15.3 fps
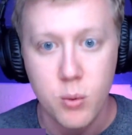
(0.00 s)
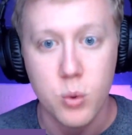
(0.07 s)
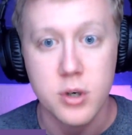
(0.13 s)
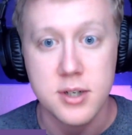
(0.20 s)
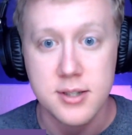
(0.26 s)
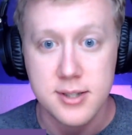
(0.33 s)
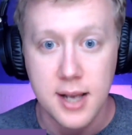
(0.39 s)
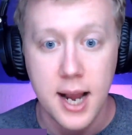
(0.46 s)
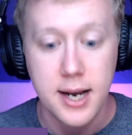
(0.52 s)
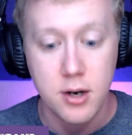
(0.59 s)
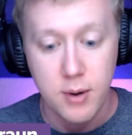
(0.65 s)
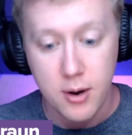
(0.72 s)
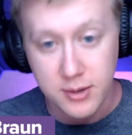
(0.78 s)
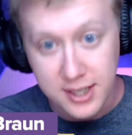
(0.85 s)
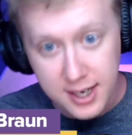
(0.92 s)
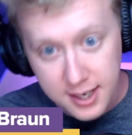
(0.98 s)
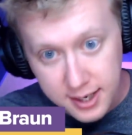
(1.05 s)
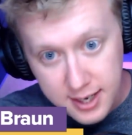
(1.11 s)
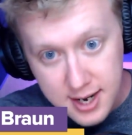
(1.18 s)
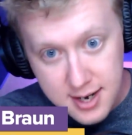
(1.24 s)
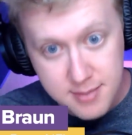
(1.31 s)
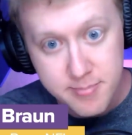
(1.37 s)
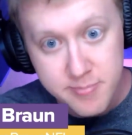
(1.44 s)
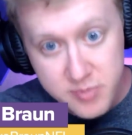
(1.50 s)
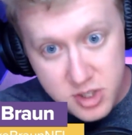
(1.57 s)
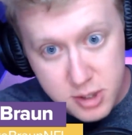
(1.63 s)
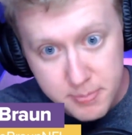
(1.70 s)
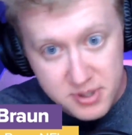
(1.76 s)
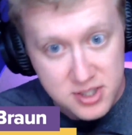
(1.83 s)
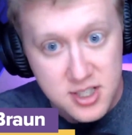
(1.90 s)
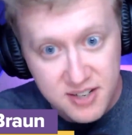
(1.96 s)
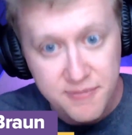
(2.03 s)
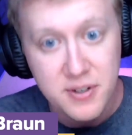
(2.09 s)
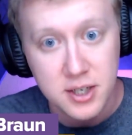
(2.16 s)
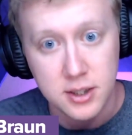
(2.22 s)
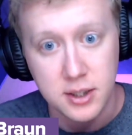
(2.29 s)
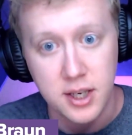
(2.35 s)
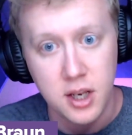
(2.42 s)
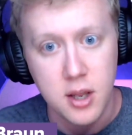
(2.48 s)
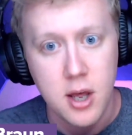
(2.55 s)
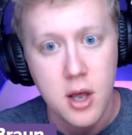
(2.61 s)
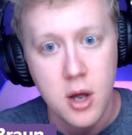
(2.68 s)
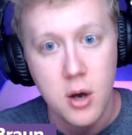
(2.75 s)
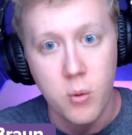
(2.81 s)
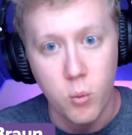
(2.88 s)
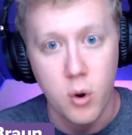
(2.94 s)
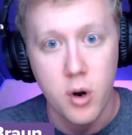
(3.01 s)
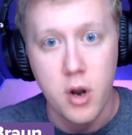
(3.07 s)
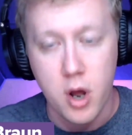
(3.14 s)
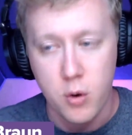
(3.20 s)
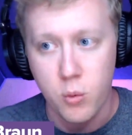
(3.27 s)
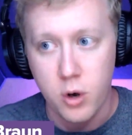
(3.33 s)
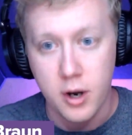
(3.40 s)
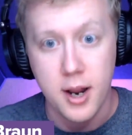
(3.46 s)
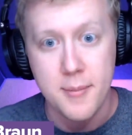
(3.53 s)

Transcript: were designed around getting him specifically one-on-one.